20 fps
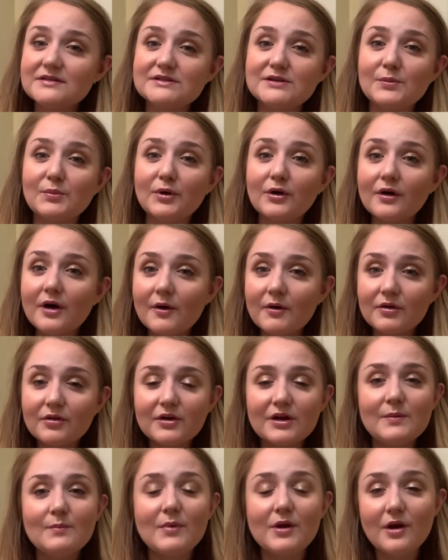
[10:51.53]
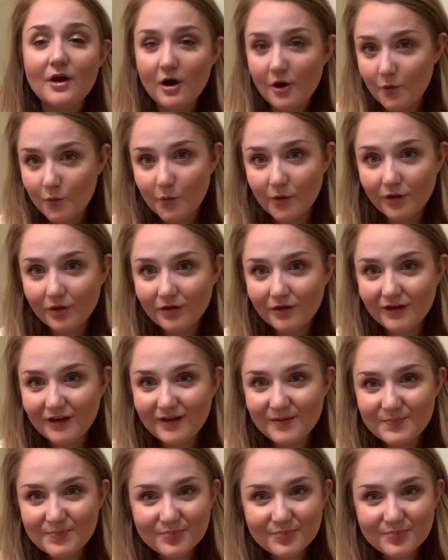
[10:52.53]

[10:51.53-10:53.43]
super glowy looking, but not oily.